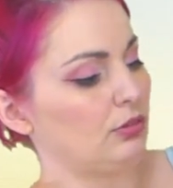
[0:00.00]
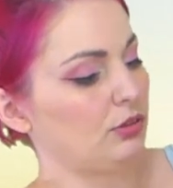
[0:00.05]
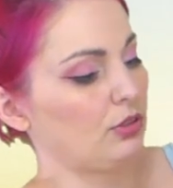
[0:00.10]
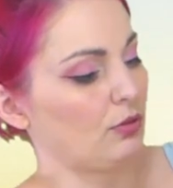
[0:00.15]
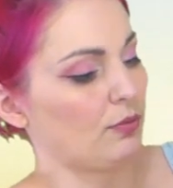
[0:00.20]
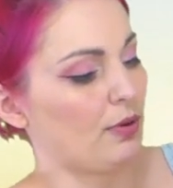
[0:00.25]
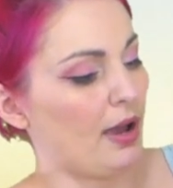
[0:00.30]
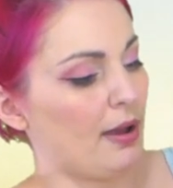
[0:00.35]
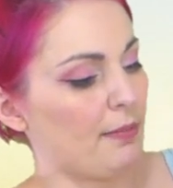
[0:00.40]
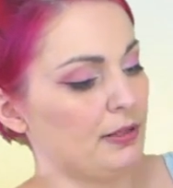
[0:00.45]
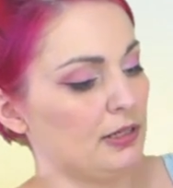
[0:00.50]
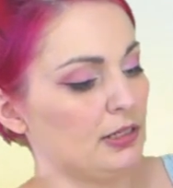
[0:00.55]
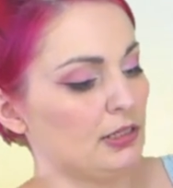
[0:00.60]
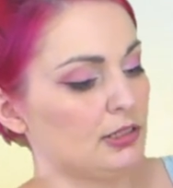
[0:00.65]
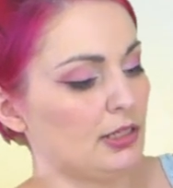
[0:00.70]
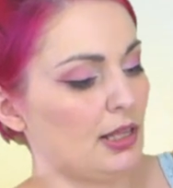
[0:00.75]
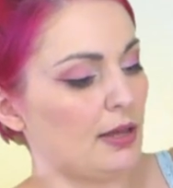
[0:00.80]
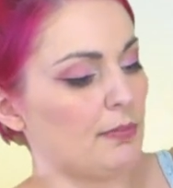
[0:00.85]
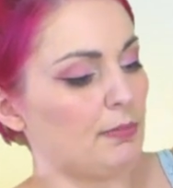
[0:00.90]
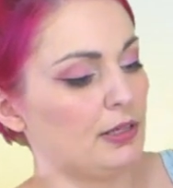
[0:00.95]
So wrap it
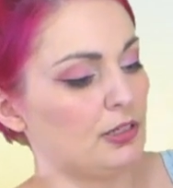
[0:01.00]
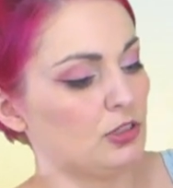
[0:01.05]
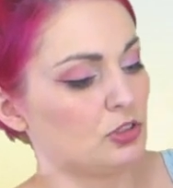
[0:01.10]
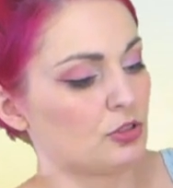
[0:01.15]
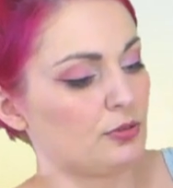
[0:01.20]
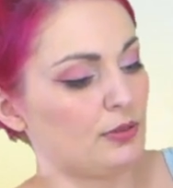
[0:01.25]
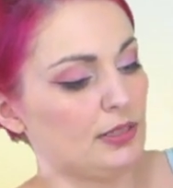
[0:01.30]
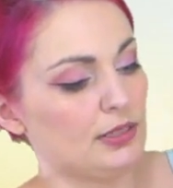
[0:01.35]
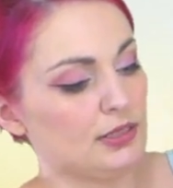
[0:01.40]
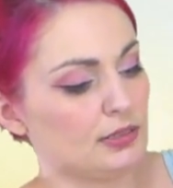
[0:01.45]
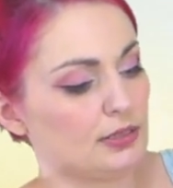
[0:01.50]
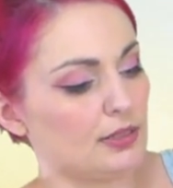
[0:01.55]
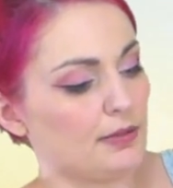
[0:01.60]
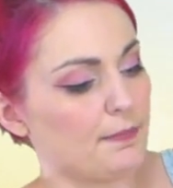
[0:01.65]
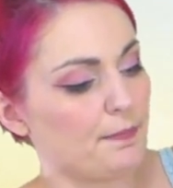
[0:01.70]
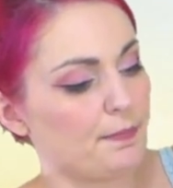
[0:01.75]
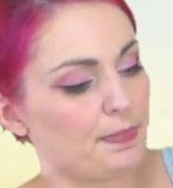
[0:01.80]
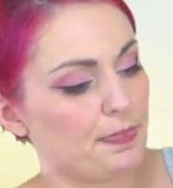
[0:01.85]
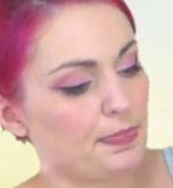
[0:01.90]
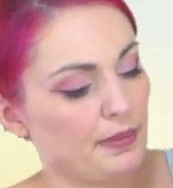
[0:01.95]
into that pinch twist.
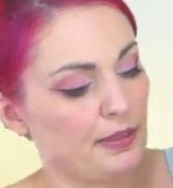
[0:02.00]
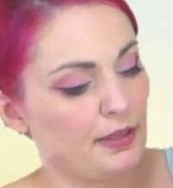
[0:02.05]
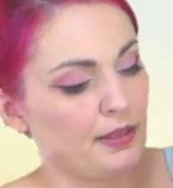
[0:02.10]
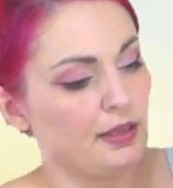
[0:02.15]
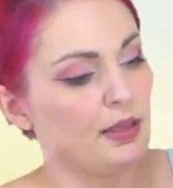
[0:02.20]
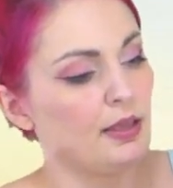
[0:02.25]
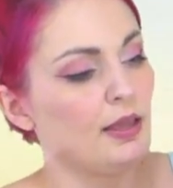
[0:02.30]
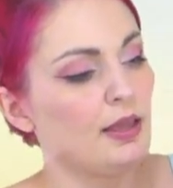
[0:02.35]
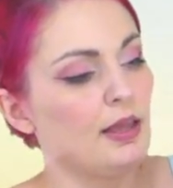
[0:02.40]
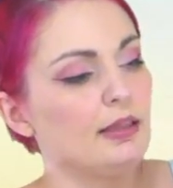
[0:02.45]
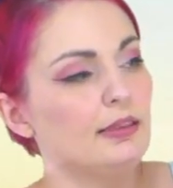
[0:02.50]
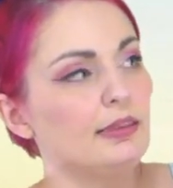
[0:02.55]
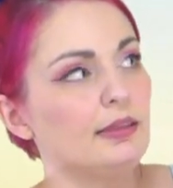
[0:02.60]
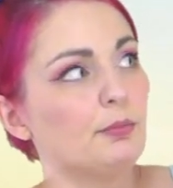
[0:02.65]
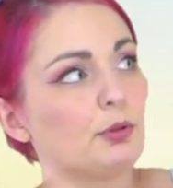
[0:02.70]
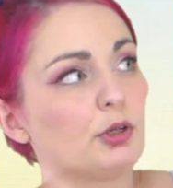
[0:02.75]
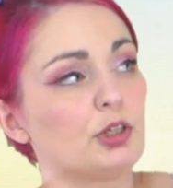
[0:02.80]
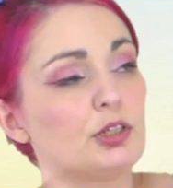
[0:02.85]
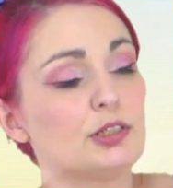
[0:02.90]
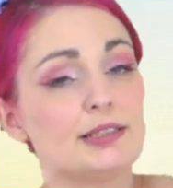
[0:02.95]
And then
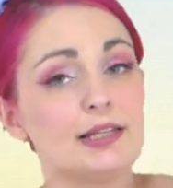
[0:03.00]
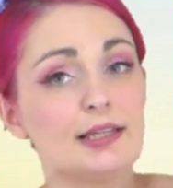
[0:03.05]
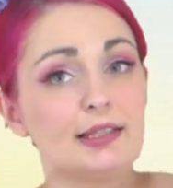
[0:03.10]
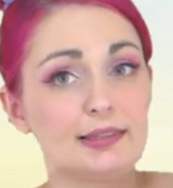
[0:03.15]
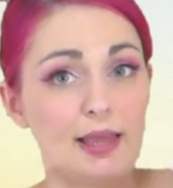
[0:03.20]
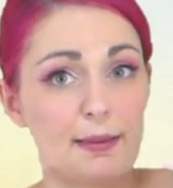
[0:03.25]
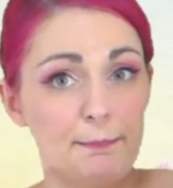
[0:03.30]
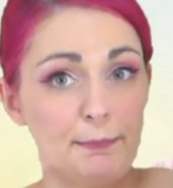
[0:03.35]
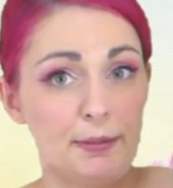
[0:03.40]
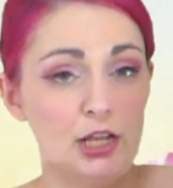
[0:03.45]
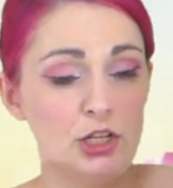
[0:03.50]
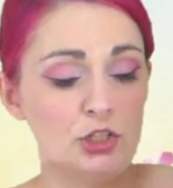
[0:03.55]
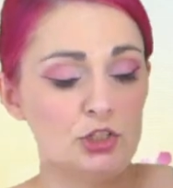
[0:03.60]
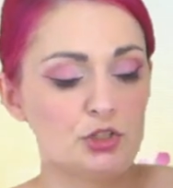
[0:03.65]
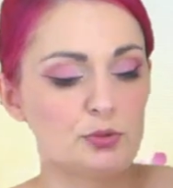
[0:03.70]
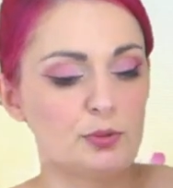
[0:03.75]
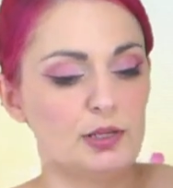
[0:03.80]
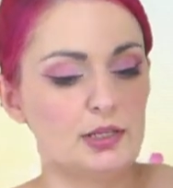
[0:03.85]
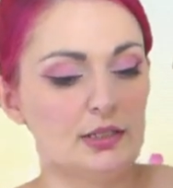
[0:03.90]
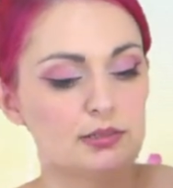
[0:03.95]
we're going to take that
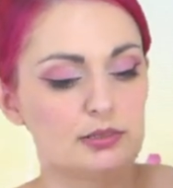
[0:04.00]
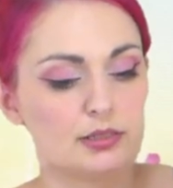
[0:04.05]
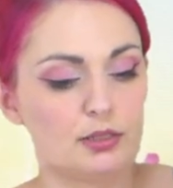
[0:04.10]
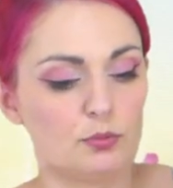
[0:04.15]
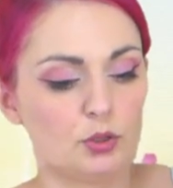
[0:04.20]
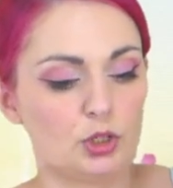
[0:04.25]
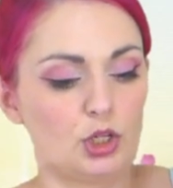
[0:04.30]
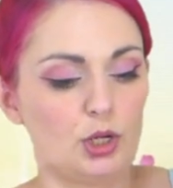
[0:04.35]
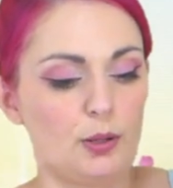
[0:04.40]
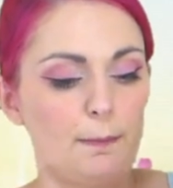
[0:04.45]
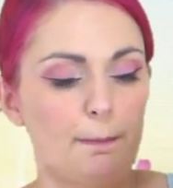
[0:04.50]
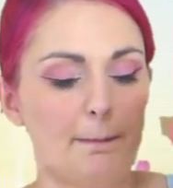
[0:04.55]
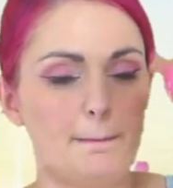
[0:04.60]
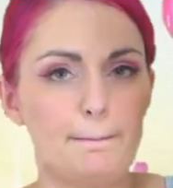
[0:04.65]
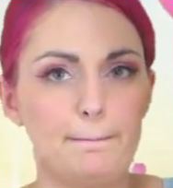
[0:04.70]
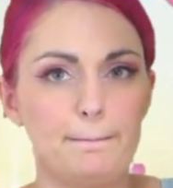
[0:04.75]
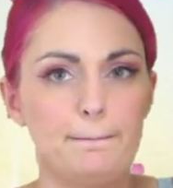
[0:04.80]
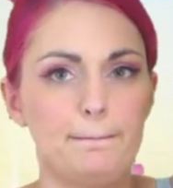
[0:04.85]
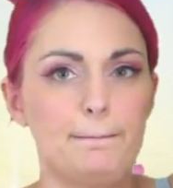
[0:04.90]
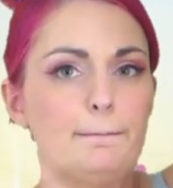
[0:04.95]
pinch twist and we're going to
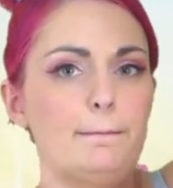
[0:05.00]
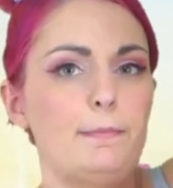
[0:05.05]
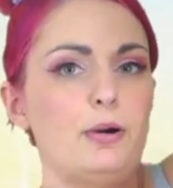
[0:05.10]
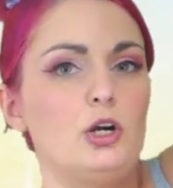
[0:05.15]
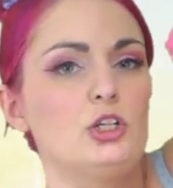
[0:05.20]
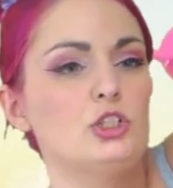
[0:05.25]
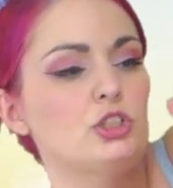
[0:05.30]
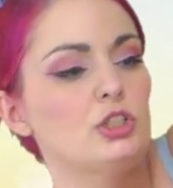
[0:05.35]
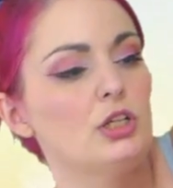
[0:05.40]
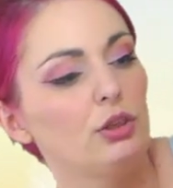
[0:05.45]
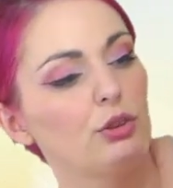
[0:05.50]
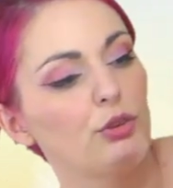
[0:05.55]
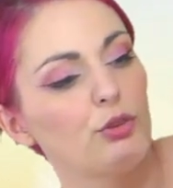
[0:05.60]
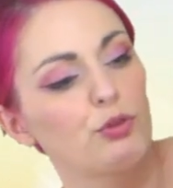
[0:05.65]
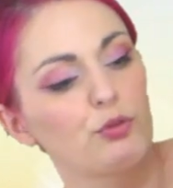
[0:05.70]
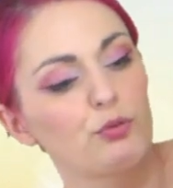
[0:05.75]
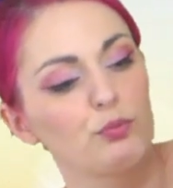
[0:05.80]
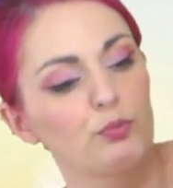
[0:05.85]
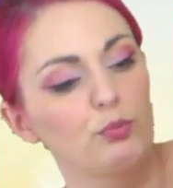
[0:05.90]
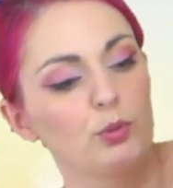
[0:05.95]
push it
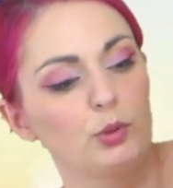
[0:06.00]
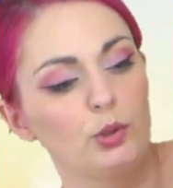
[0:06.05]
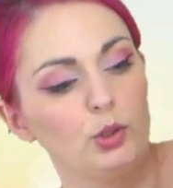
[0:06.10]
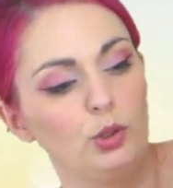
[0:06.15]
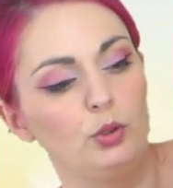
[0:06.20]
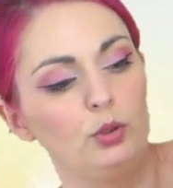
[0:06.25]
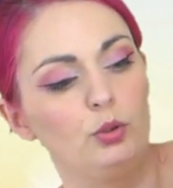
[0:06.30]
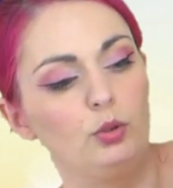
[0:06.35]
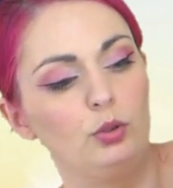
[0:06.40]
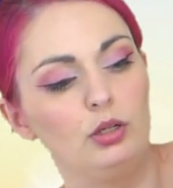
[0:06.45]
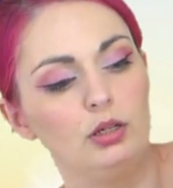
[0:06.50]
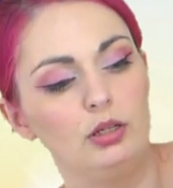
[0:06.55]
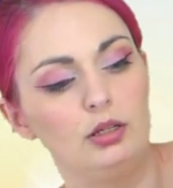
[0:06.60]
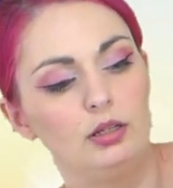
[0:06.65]
through